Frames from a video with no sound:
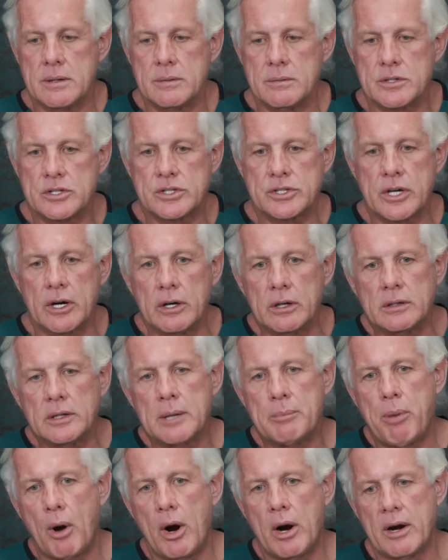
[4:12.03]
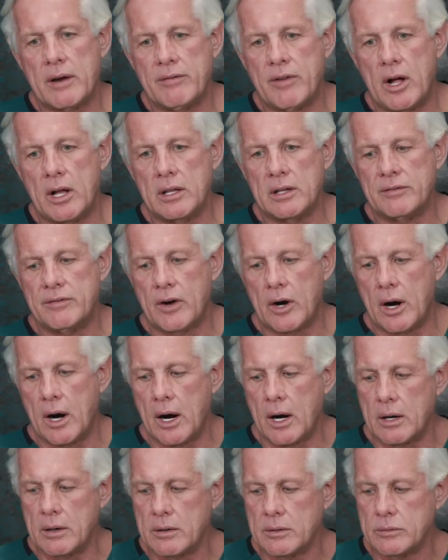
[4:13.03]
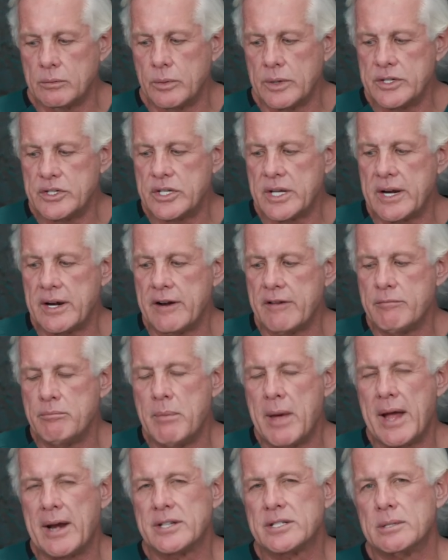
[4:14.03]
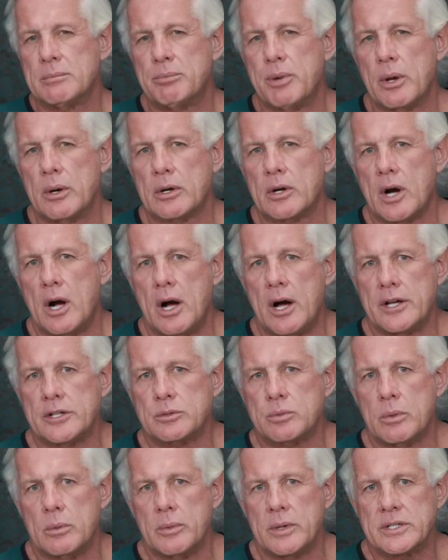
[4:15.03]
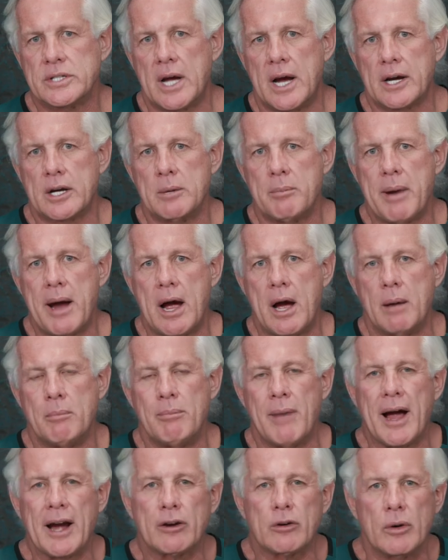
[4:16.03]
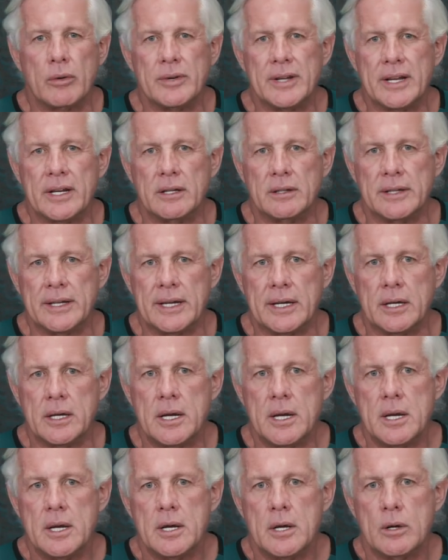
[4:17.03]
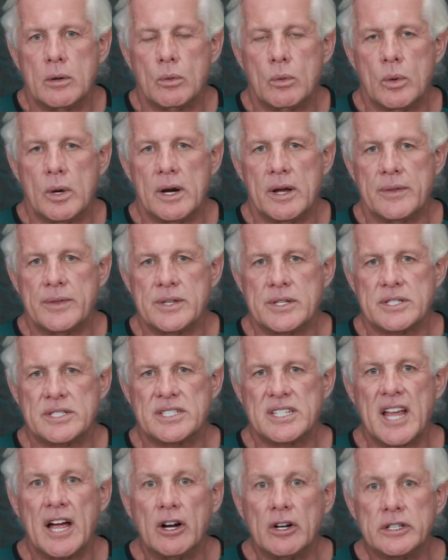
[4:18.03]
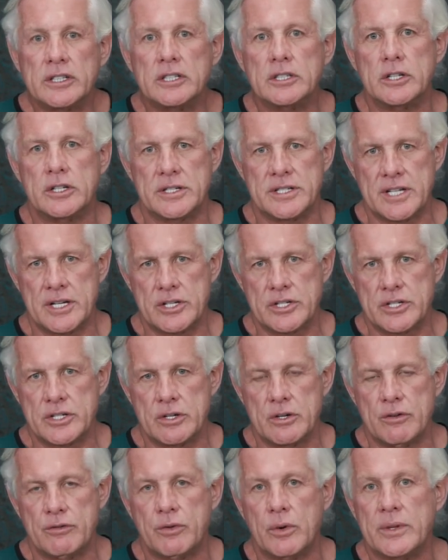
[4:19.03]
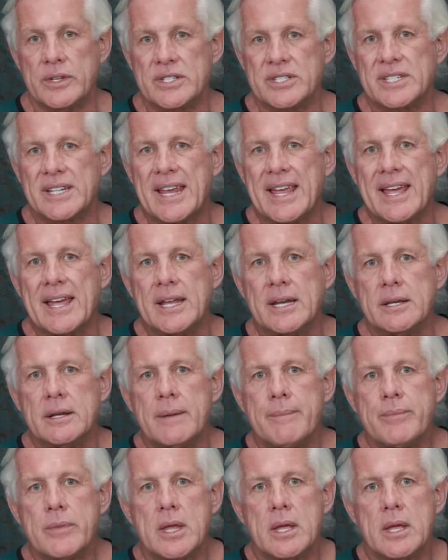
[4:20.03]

Certainly part of all of our regenerative medicine protocols when we talk about microneedling with cellular tissue for the skin,